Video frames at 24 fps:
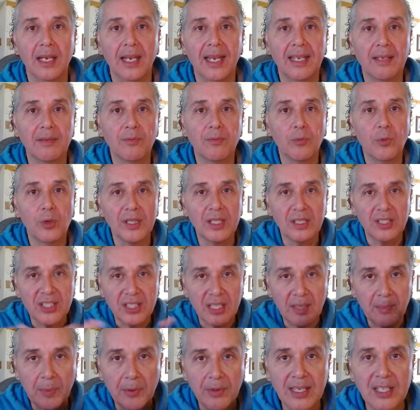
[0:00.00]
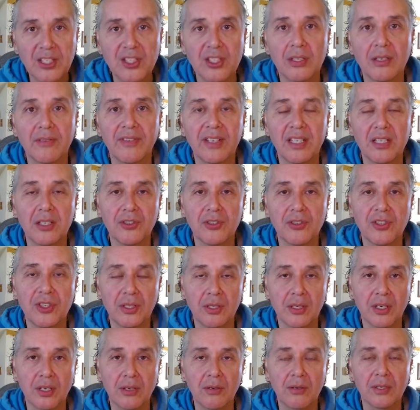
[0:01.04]
and when the separation of energy
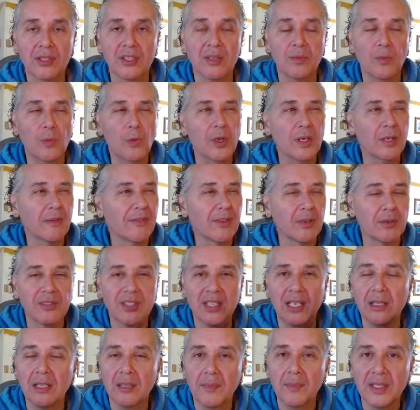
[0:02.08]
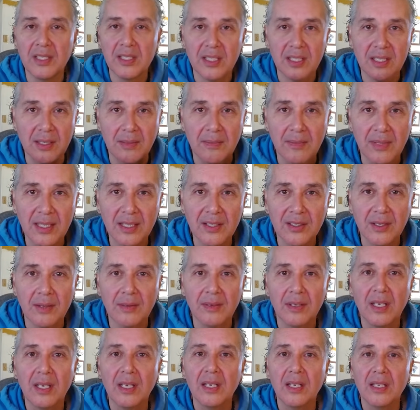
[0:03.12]
occurs, and one of those elements
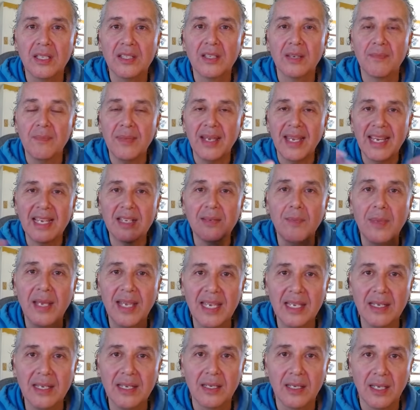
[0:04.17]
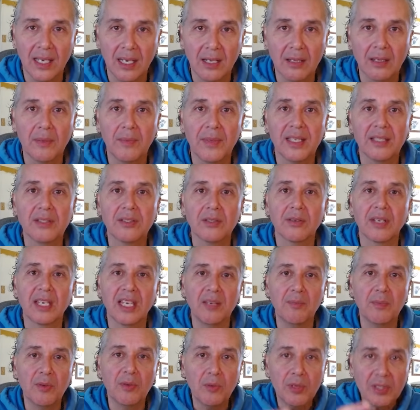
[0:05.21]
is a man-made element. Okay,
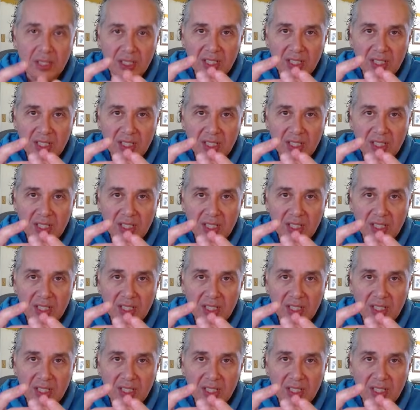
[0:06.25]
but when the